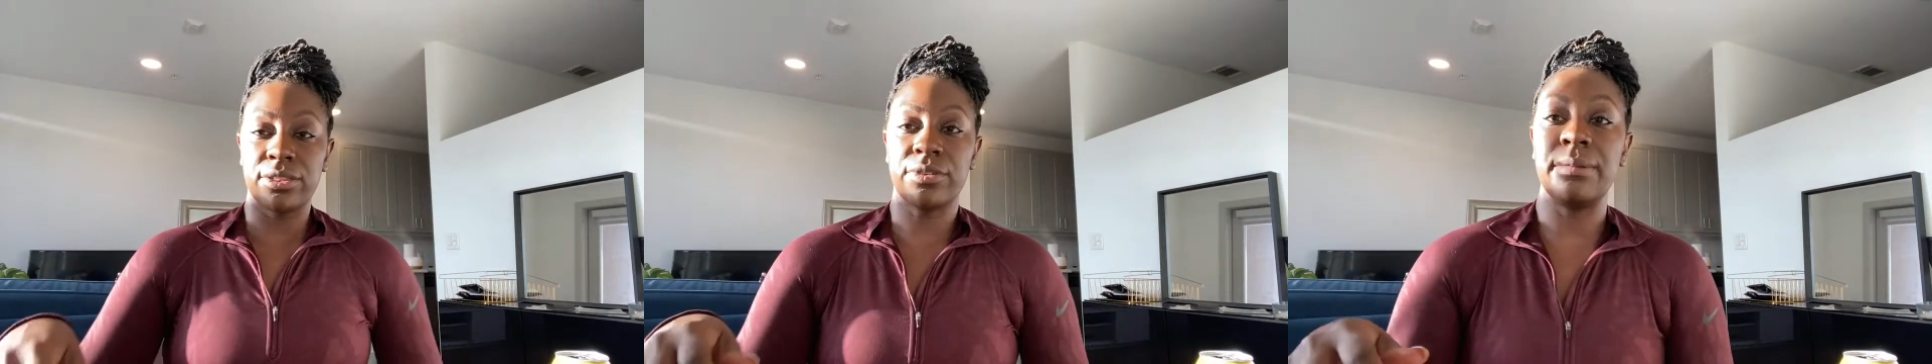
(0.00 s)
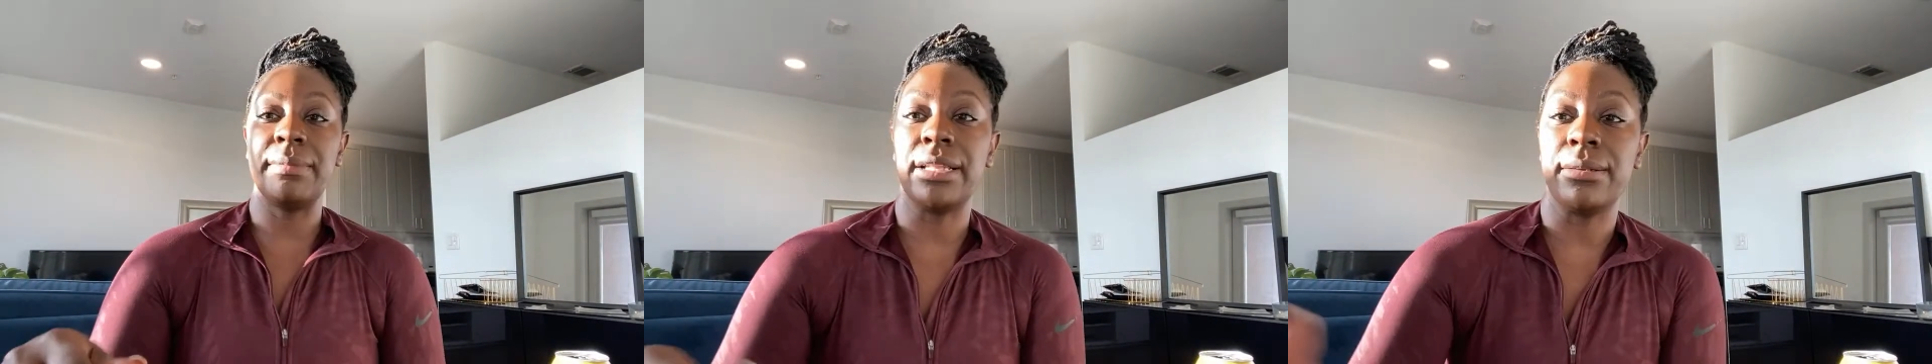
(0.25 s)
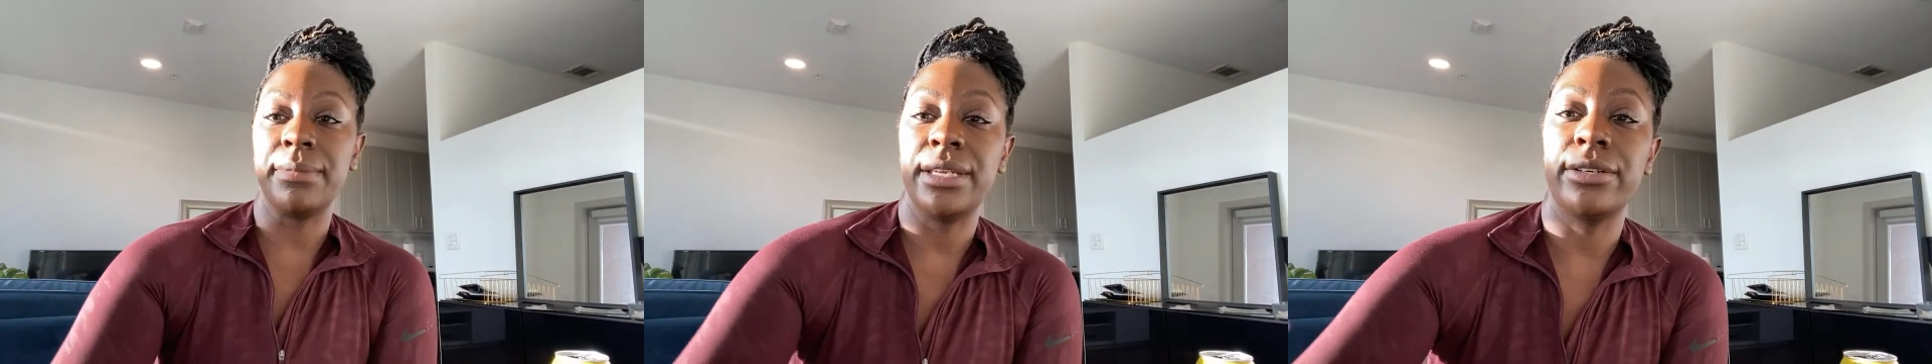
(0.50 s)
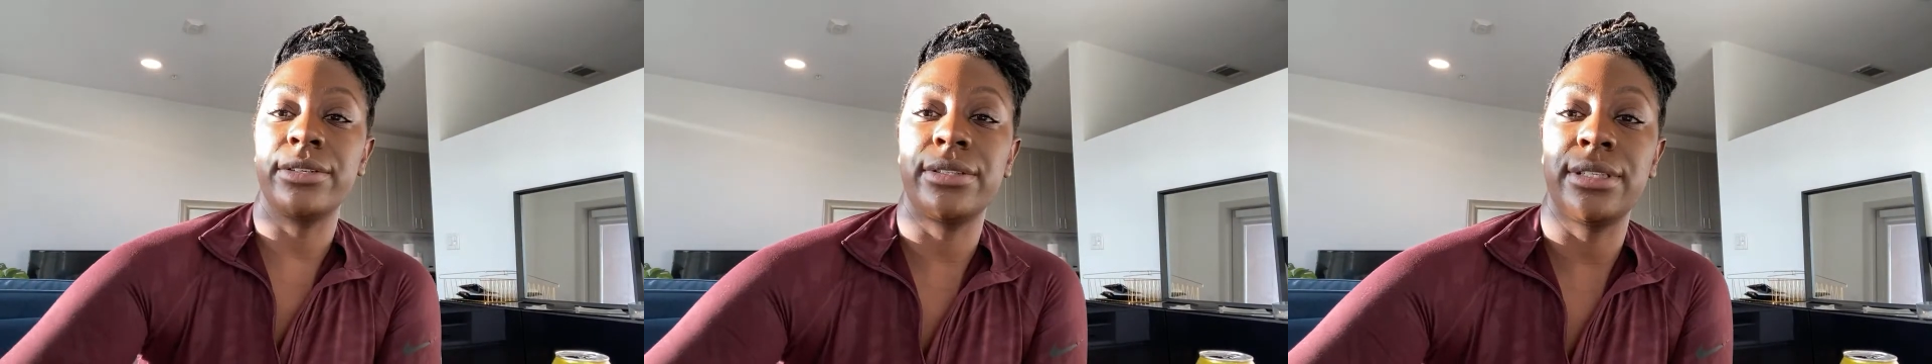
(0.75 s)
3
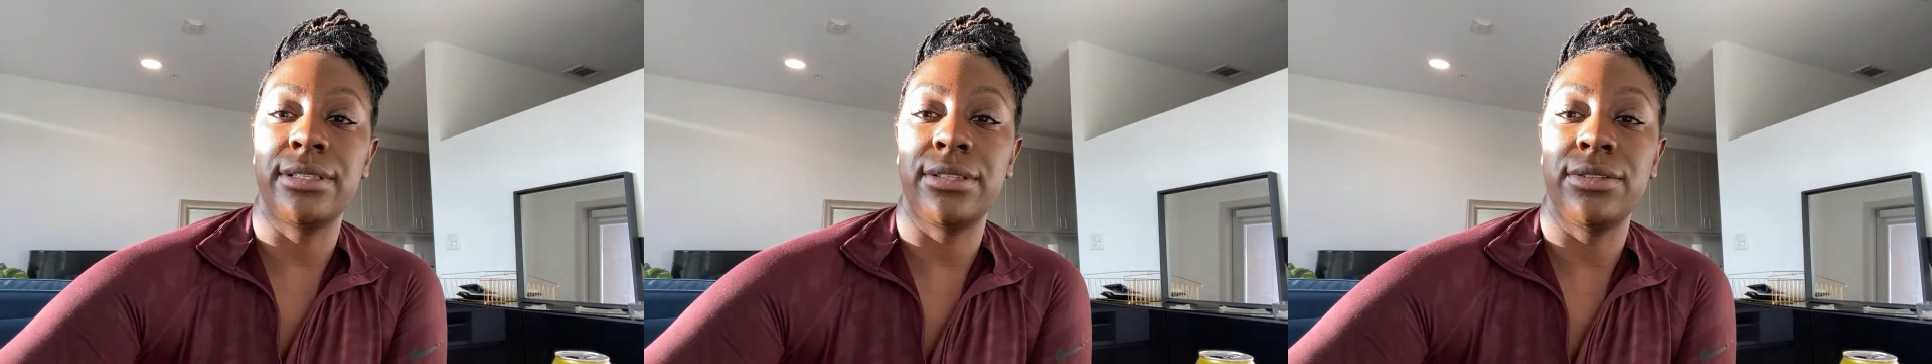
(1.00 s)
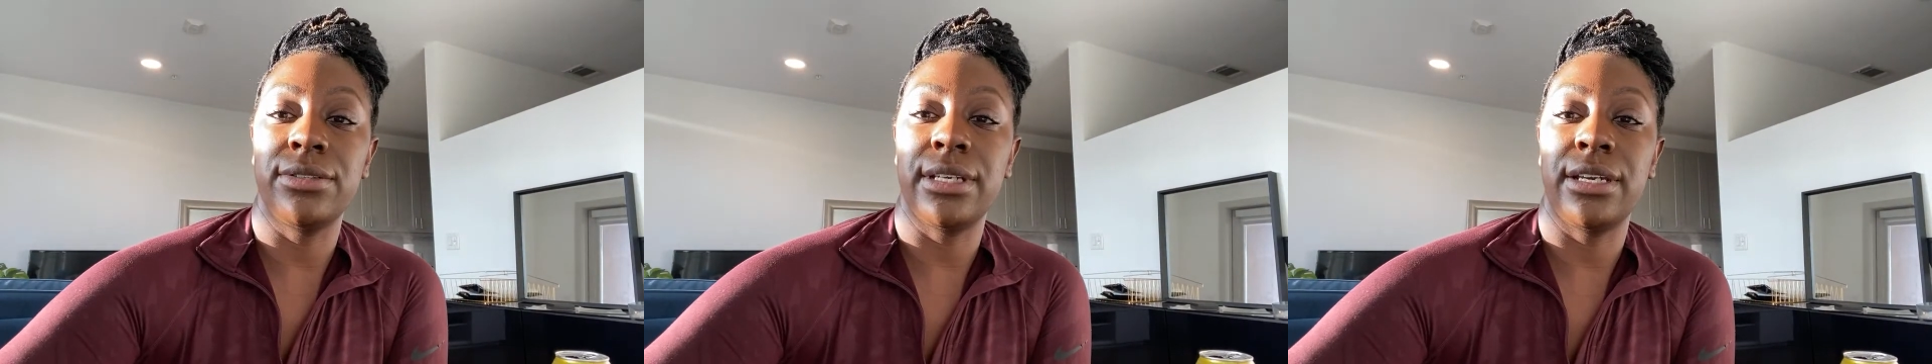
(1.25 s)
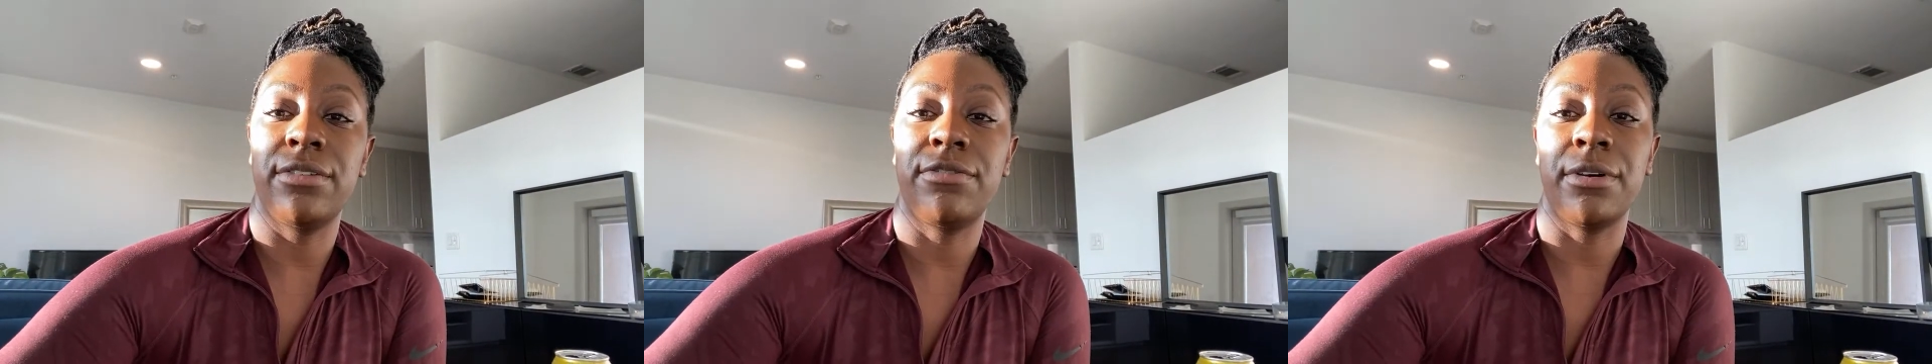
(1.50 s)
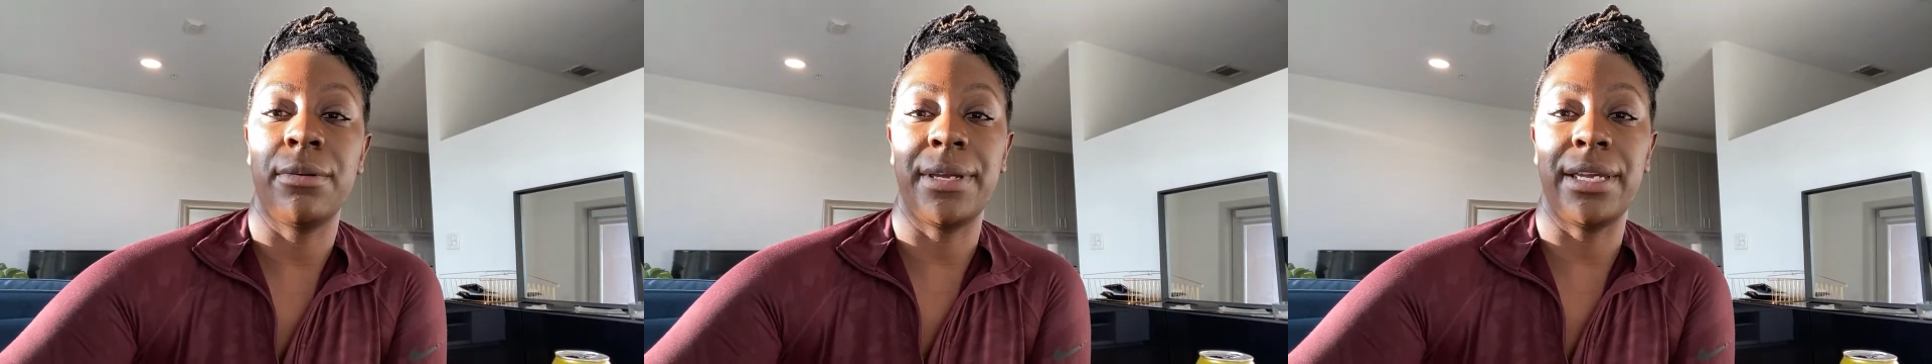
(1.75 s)
millimeters is usually good
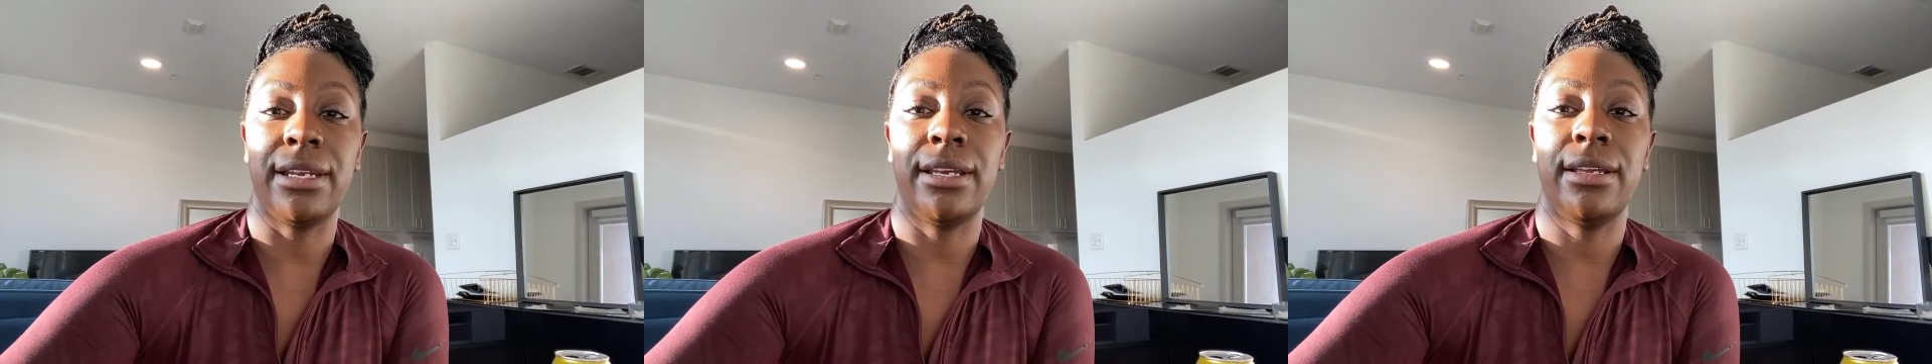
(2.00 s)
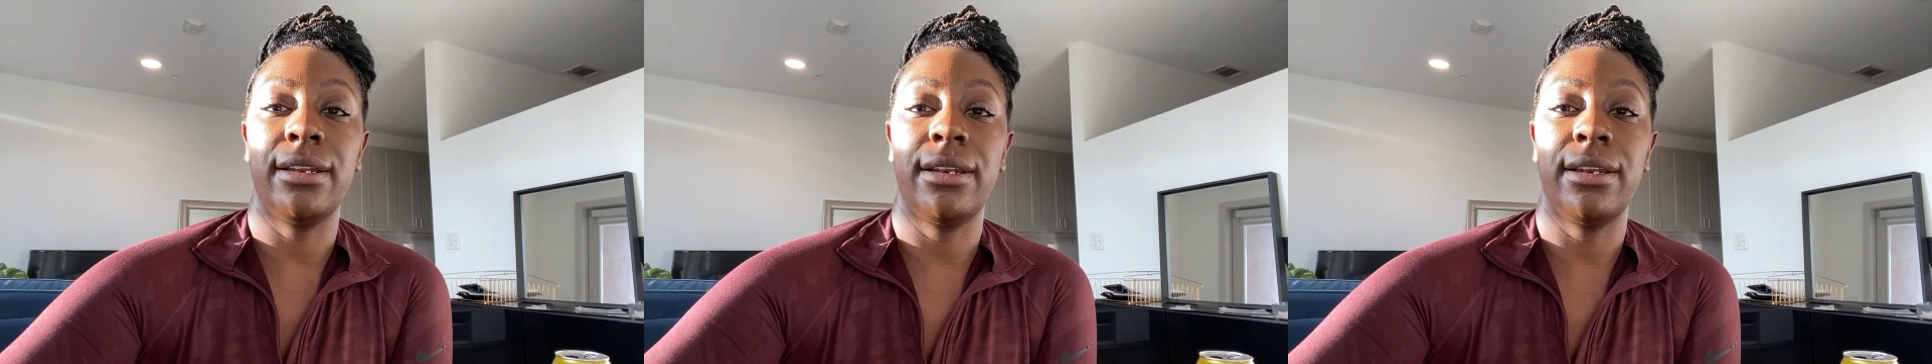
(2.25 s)
for a pendant.